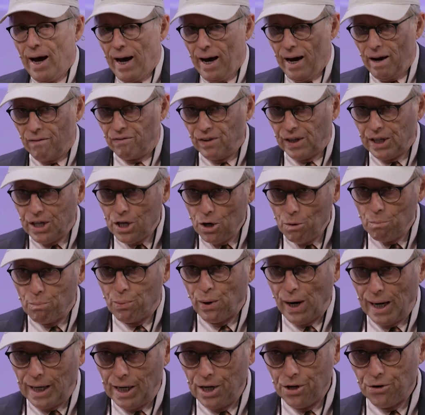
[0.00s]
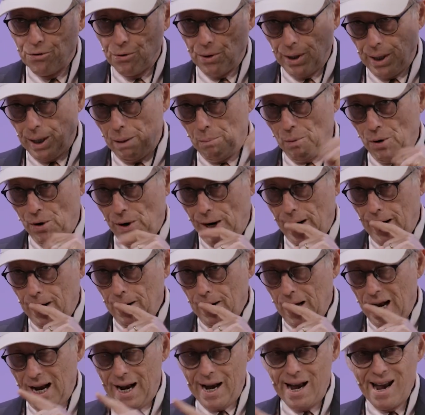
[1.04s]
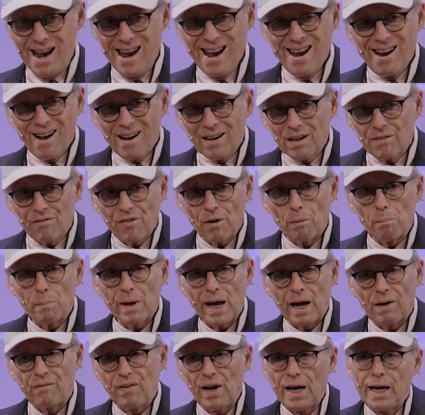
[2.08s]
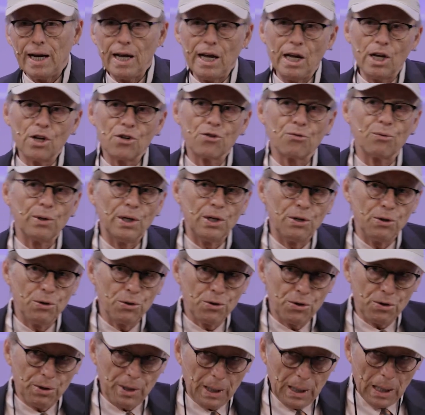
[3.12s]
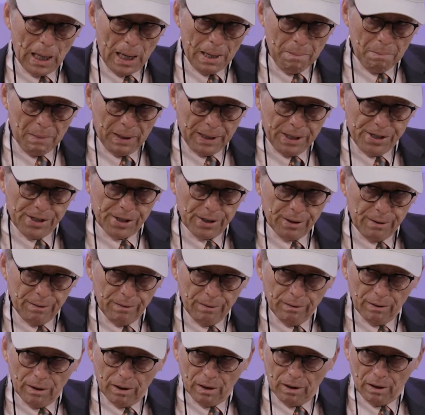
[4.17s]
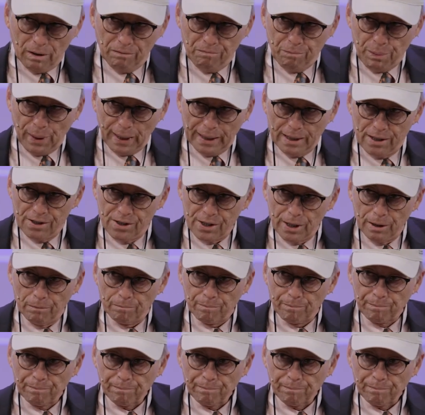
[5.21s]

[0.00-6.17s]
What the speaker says: have acute brain injury on MRI. None of them have any injury due to the 9 months of pregnancy.